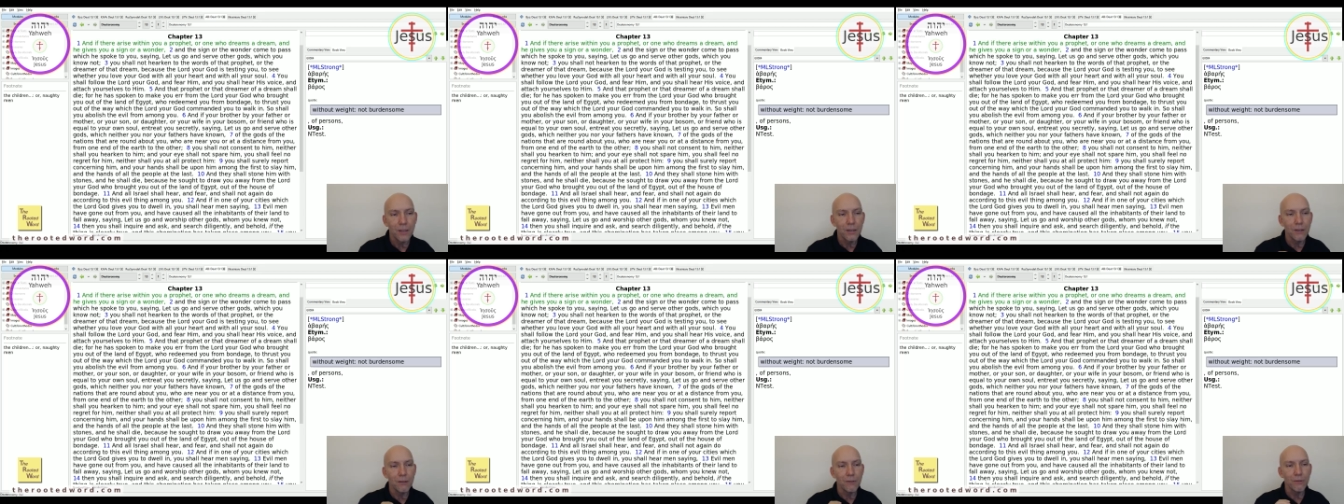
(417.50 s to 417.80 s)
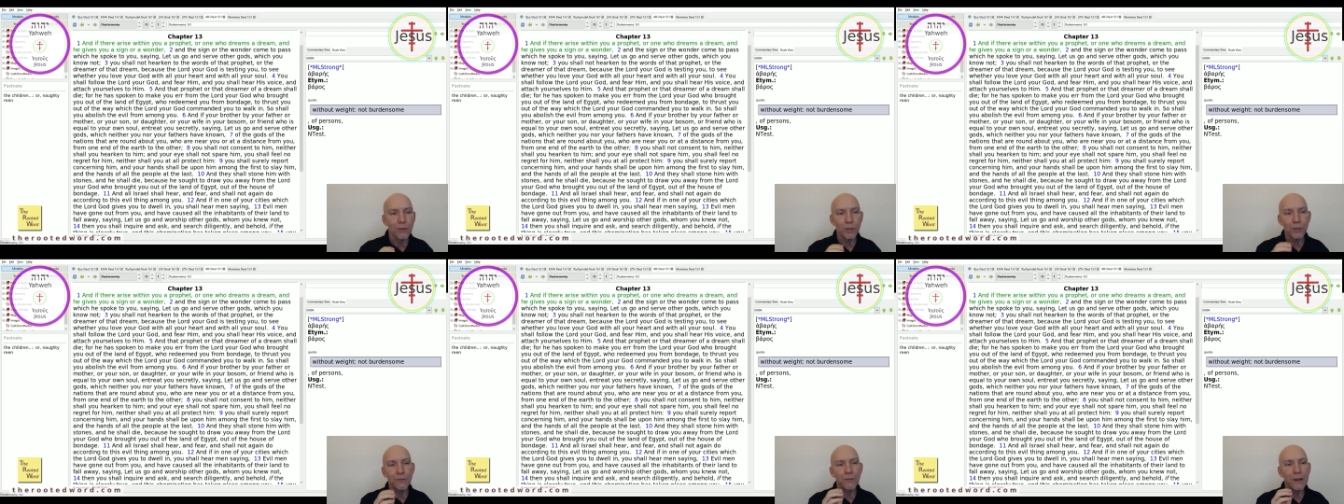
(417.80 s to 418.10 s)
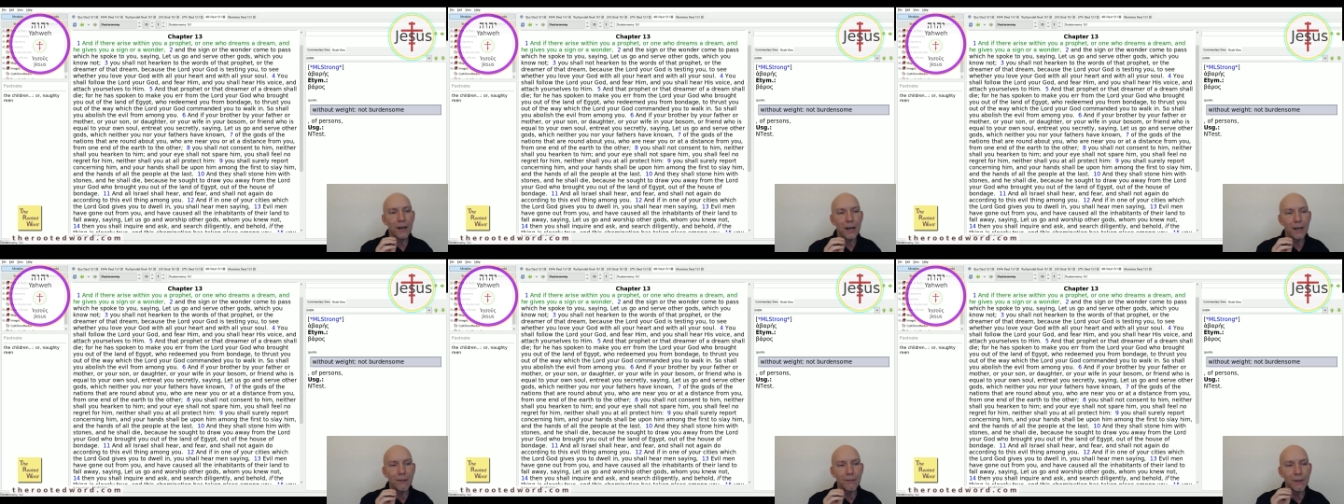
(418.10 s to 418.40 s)
Verse
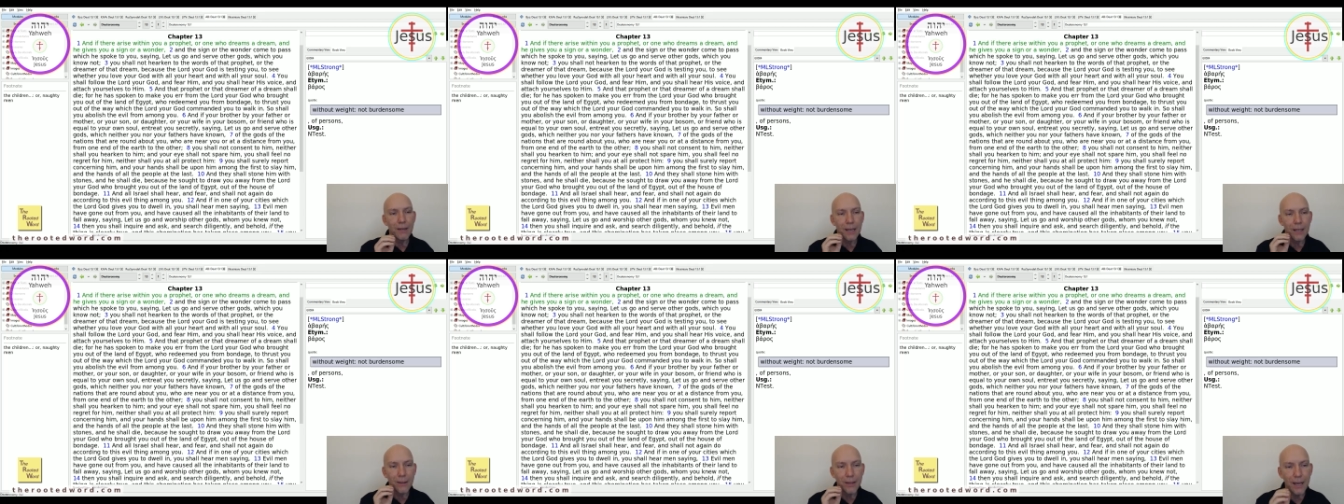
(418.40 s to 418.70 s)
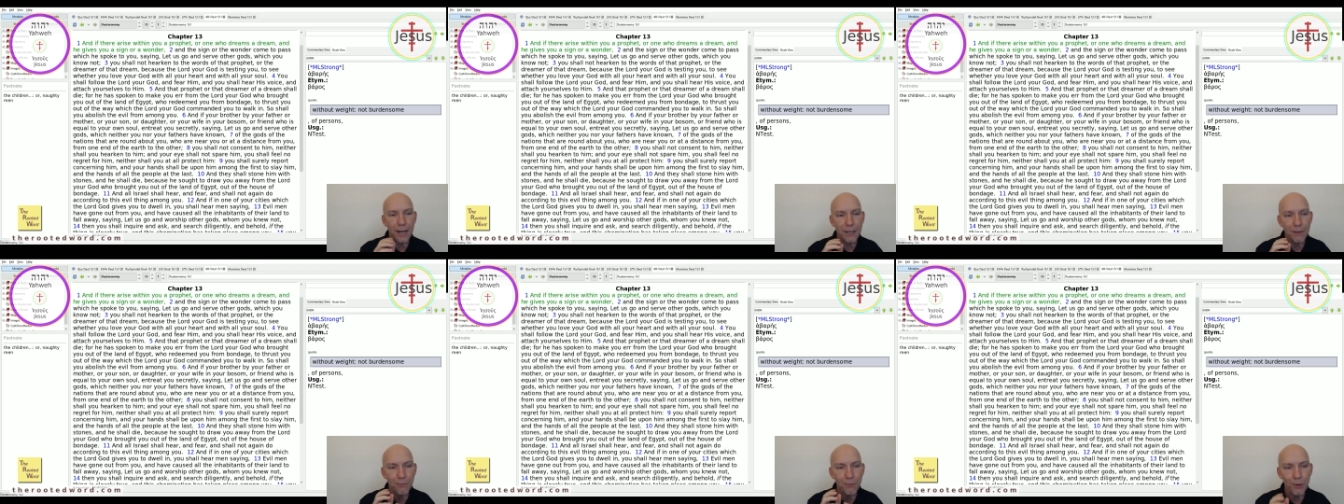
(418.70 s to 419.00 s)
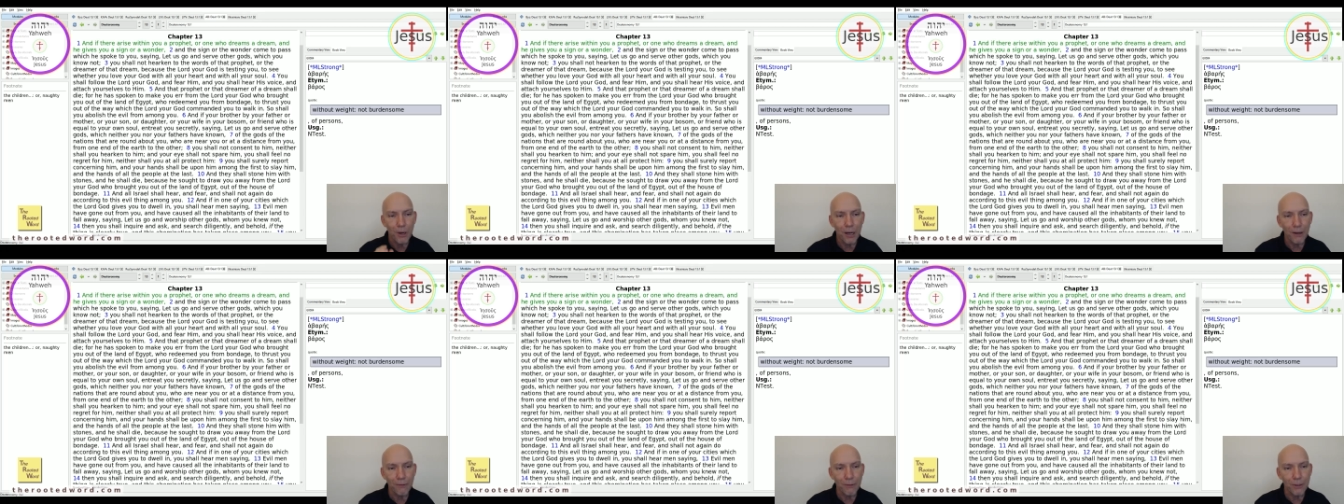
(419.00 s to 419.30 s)
five, and that
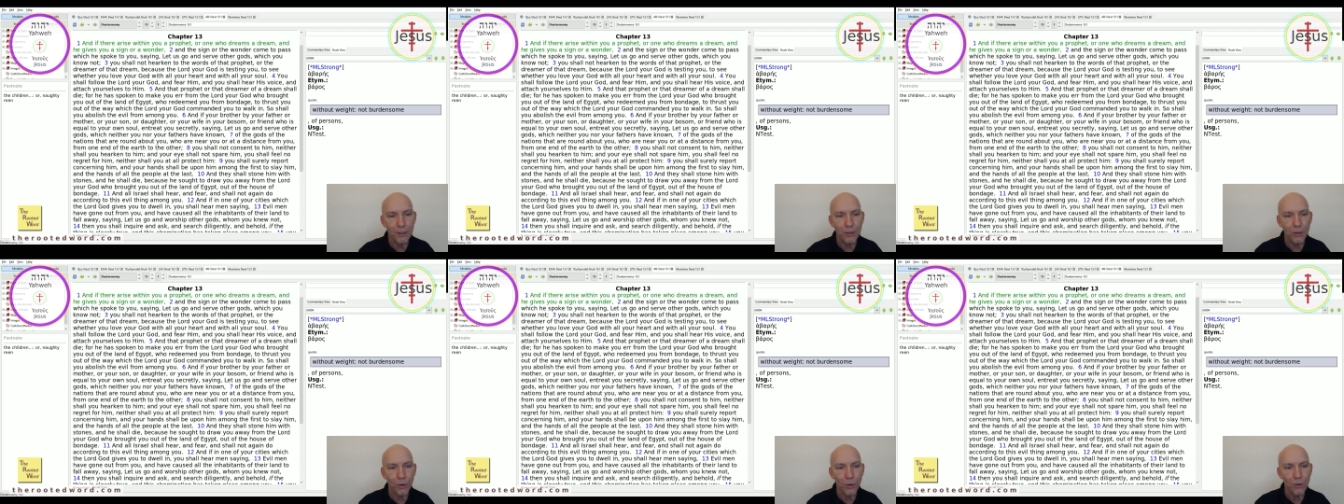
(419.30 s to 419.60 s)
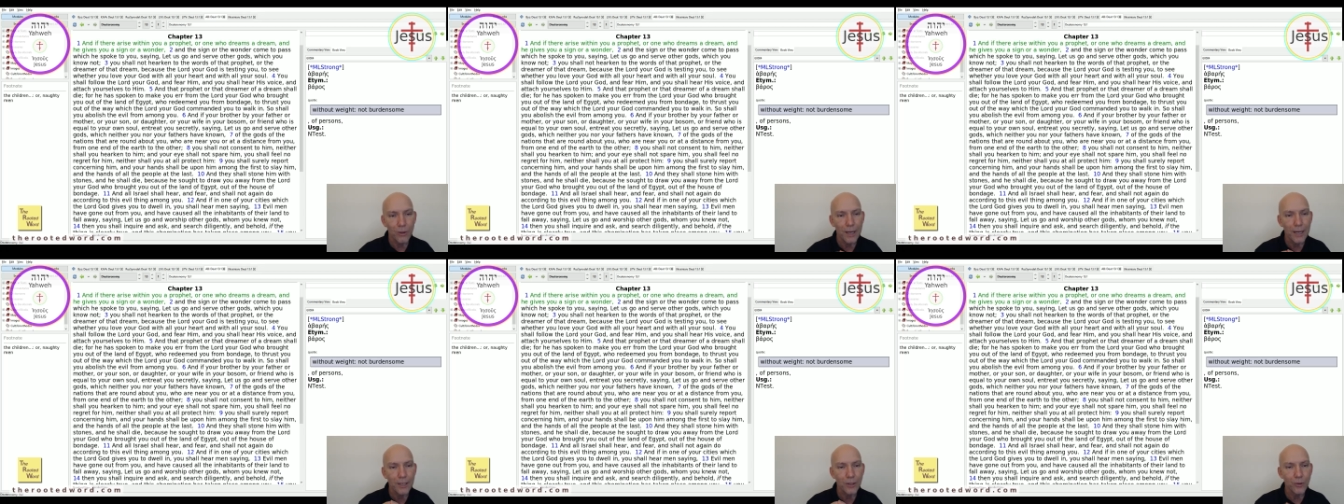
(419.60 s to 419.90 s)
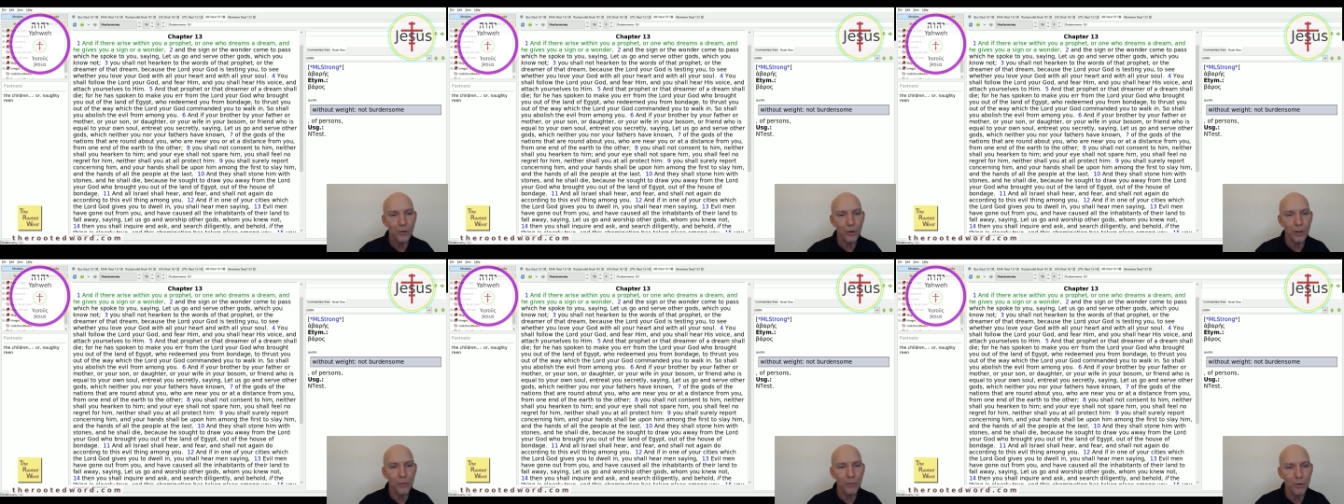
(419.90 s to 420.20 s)
prophet or that
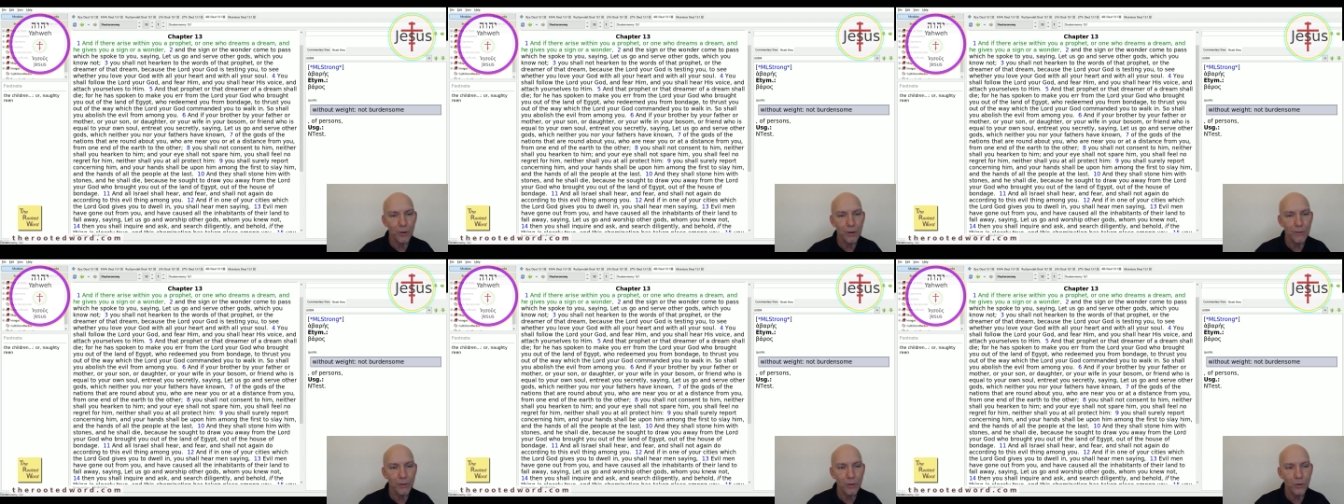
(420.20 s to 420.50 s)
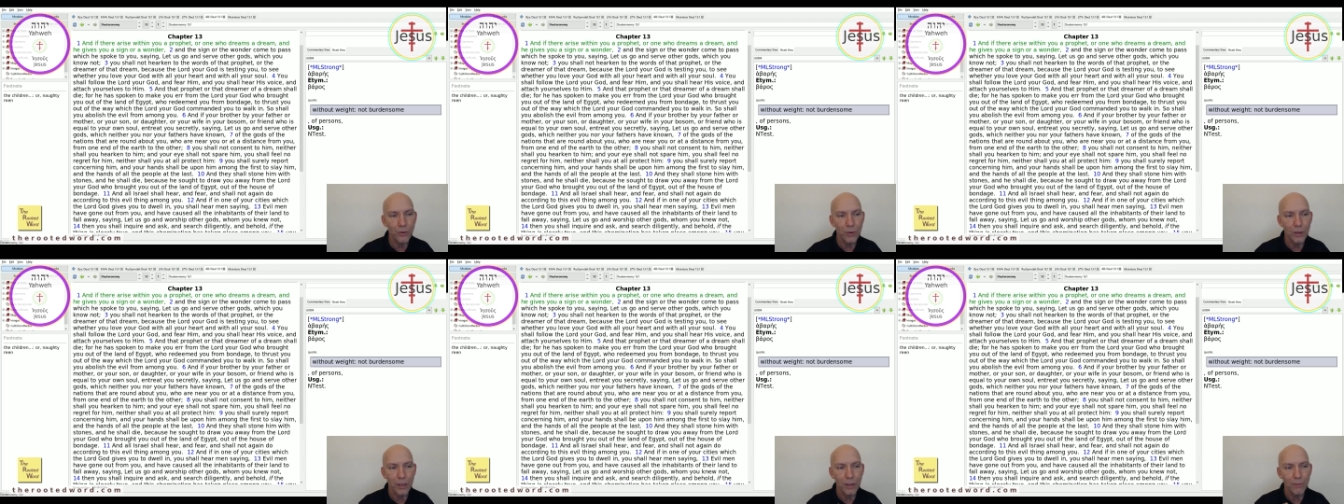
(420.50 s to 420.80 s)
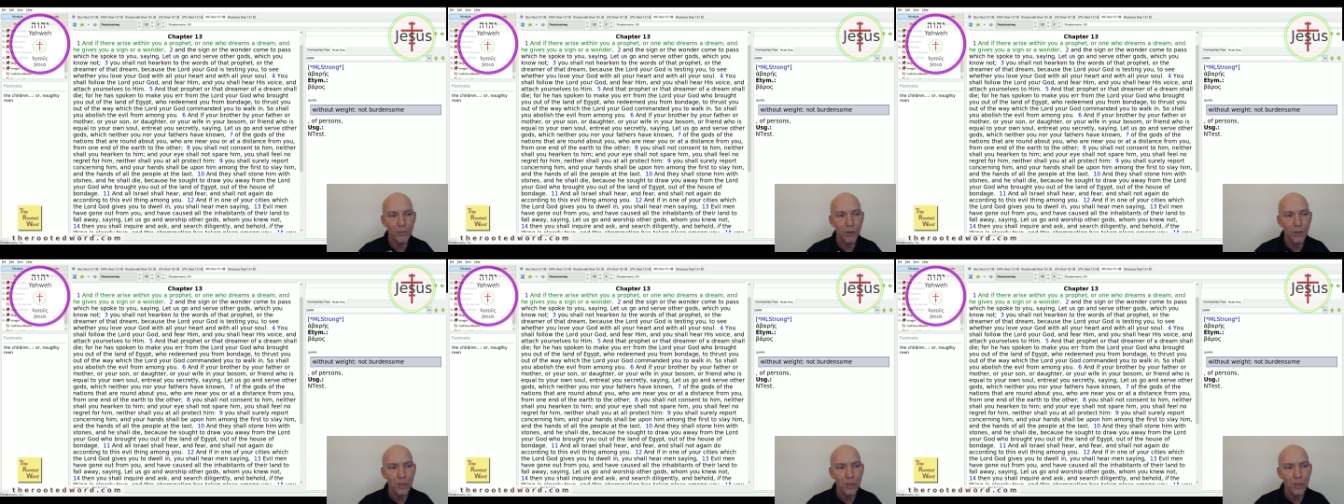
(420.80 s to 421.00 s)
dreamer of a dream